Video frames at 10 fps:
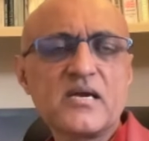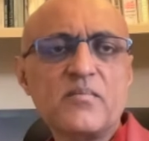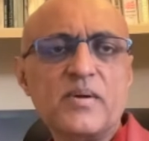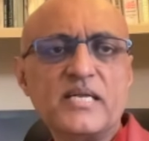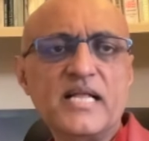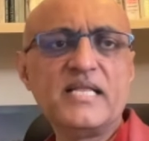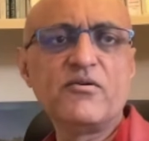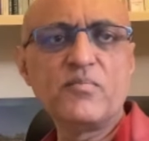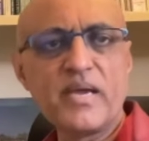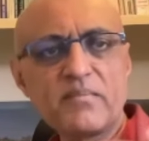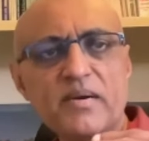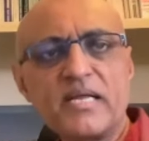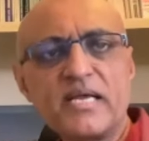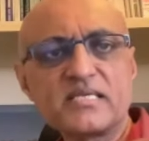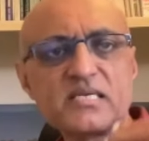but then they would make
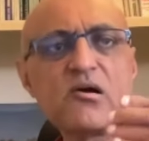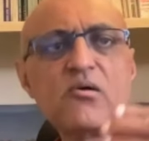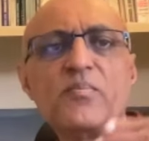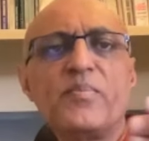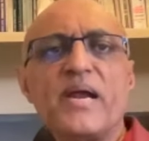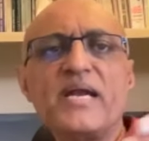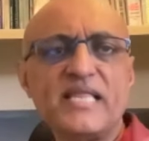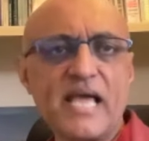money as the government paid